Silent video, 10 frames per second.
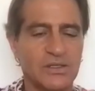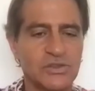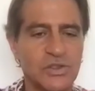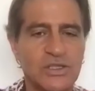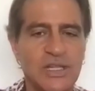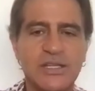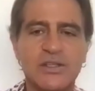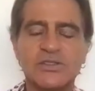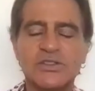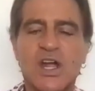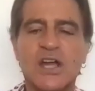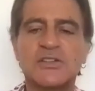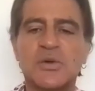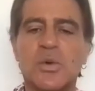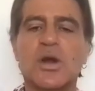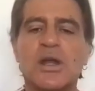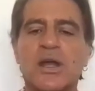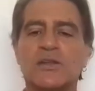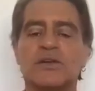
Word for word: So then you start to work on